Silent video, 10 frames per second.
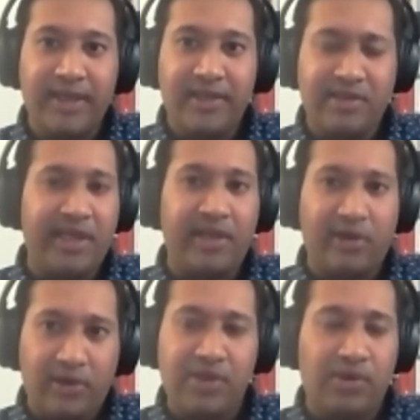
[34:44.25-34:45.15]
so we can
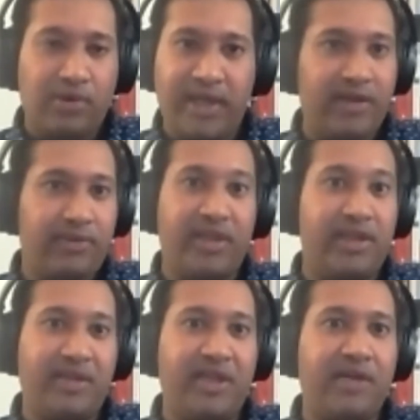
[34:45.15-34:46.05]
also create a really
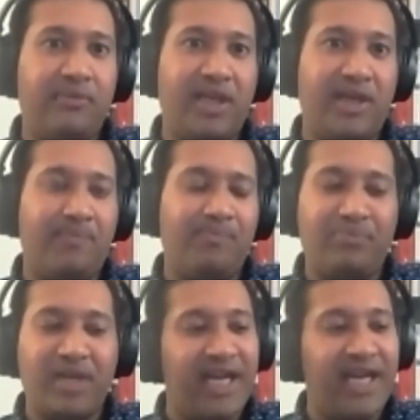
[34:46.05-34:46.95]
big company.
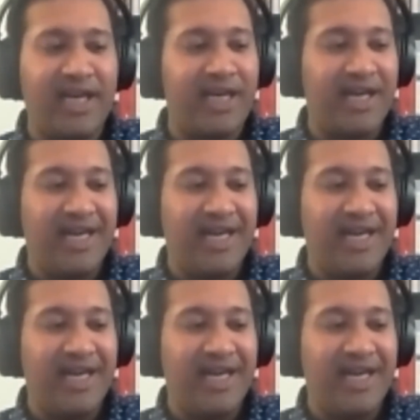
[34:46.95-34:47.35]
But it